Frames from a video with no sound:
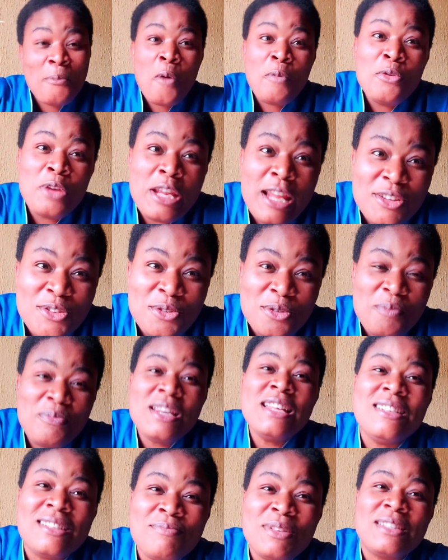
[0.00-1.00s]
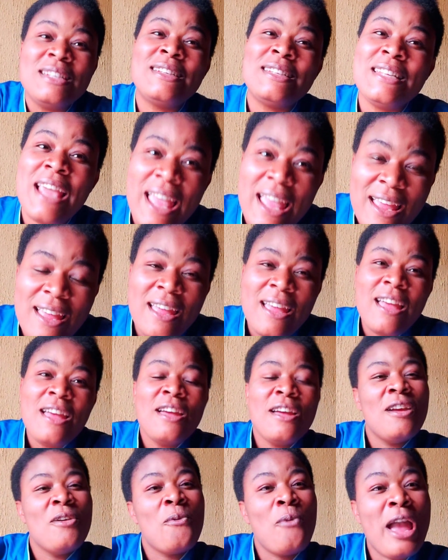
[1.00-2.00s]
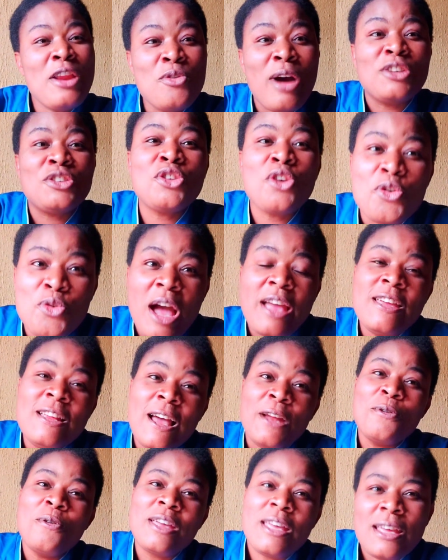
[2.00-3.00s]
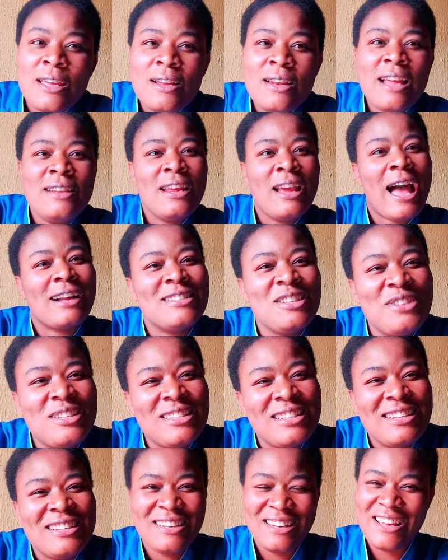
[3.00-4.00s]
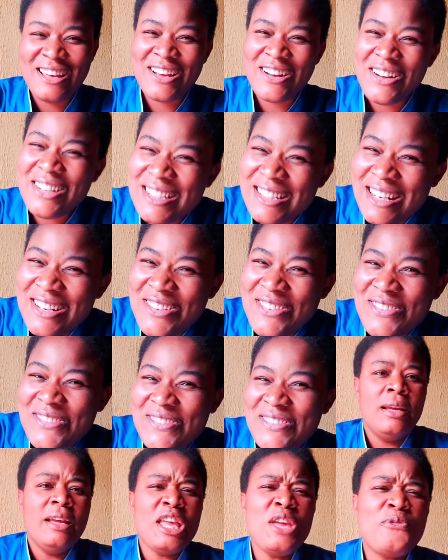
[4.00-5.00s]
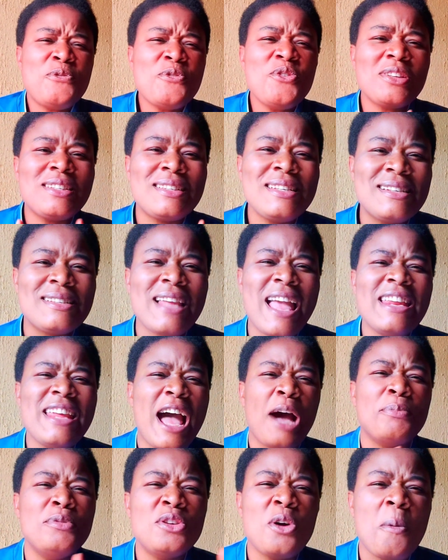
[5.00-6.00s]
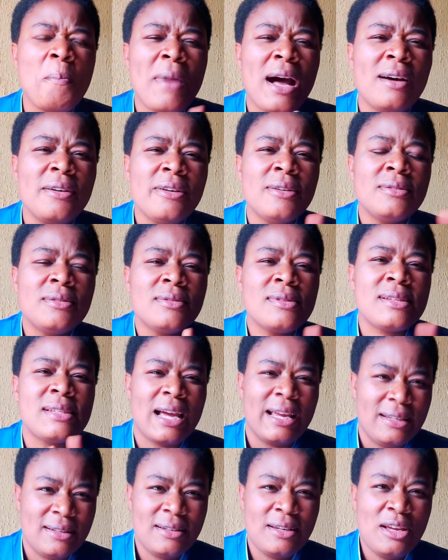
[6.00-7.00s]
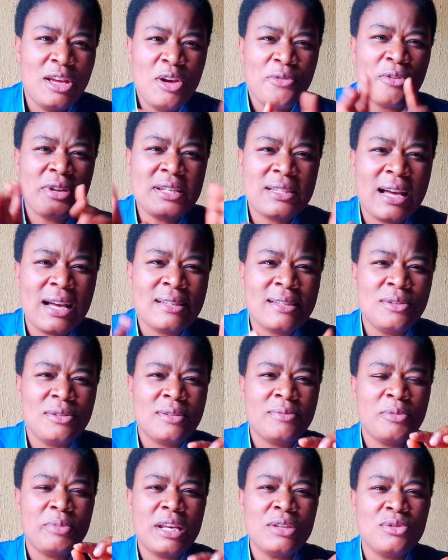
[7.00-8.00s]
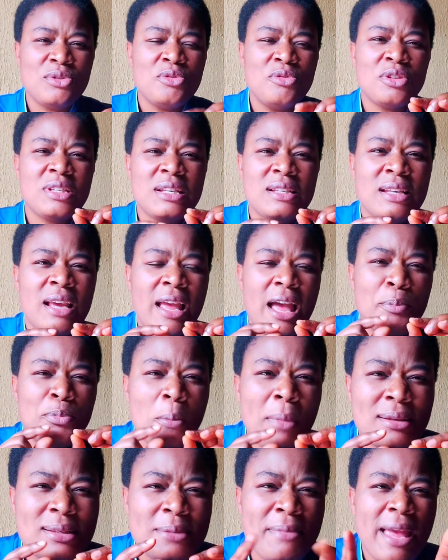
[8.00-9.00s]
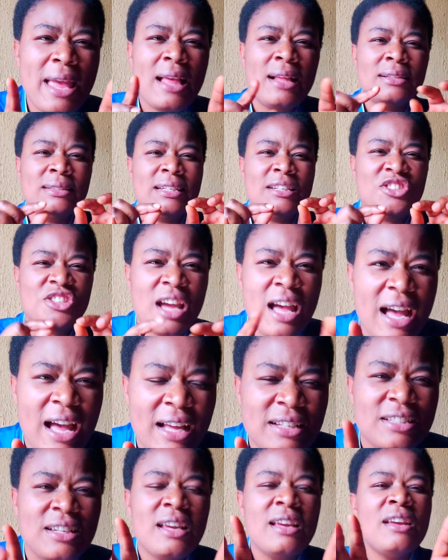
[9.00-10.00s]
will be looking at you. Please, it's sincere. When you are sure you are healed and okay, let the activity continue. If you notice any abnormal sign, for instance, you begin to notice abnormal smell, discharge,